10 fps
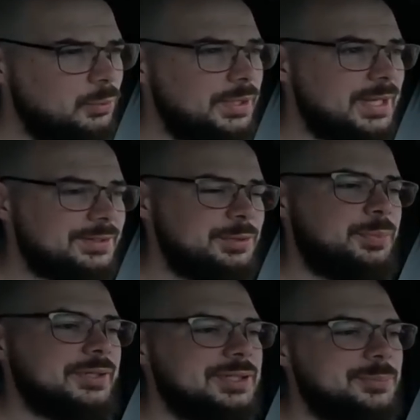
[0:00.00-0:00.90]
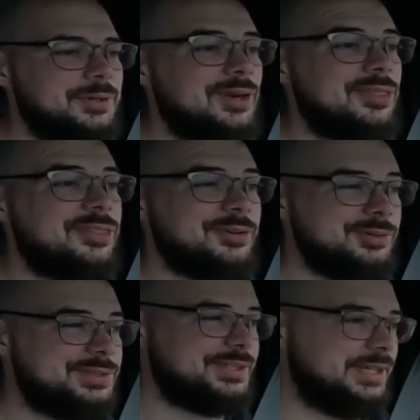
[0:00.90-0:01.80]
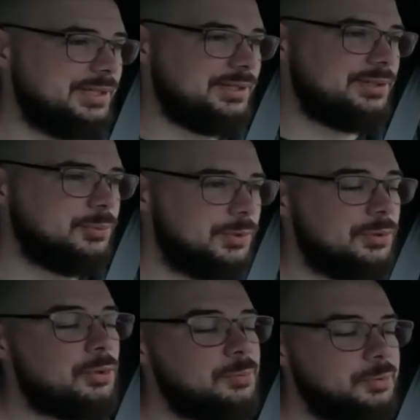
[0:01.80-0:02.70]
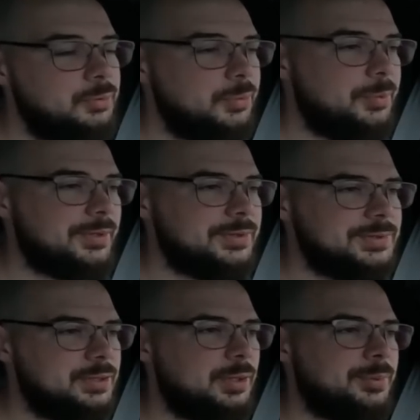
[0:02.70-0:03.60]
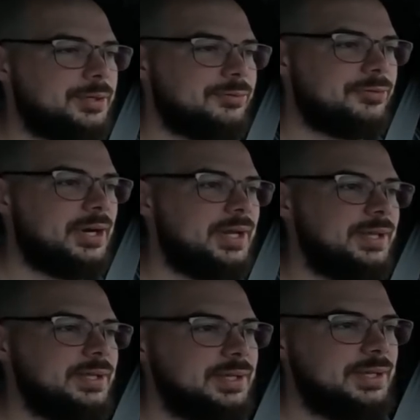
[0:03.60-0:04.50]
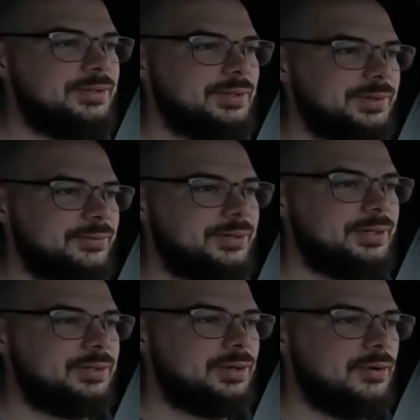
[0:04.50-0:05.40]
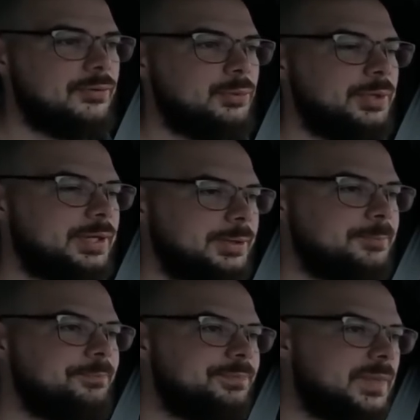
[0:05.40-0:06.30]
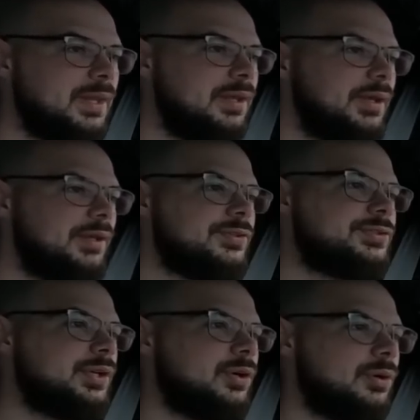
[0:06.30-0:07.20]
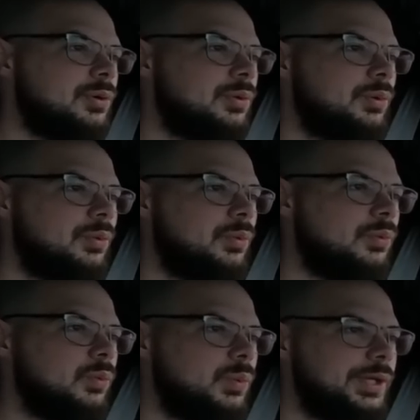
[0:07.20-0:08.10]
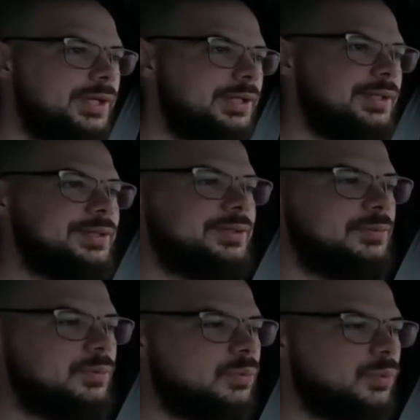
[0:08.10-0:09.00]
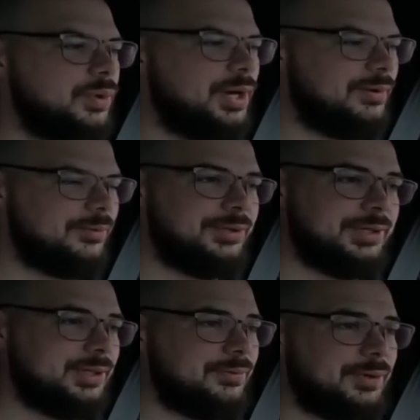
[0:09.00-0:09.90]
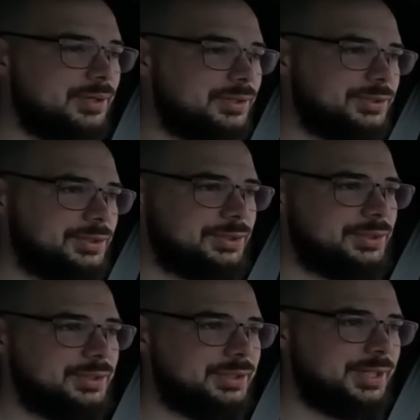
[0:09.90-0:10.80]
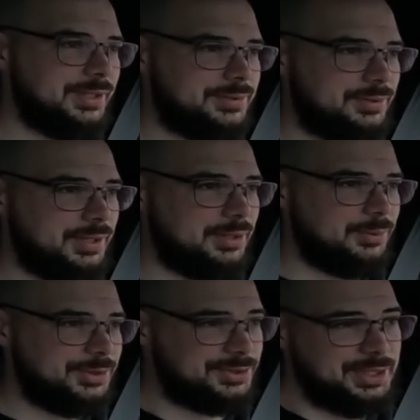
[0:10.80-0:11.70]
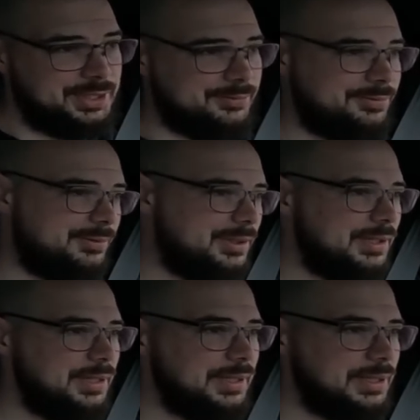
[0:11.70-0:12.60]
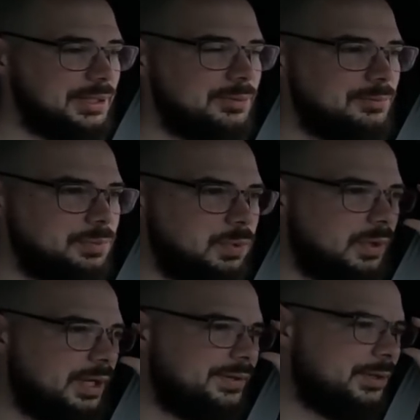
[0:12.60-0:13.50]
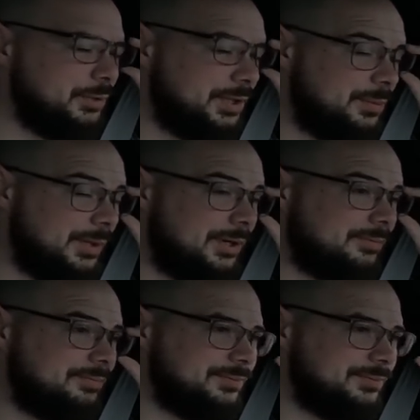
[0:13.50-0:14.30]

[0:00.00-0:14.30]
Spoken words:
We actually picked up on a Thursday when normally we pick this load up on a Friday to deliver it over the weekend. So we were not really in a rush yesterday. We just kind of, I think we did about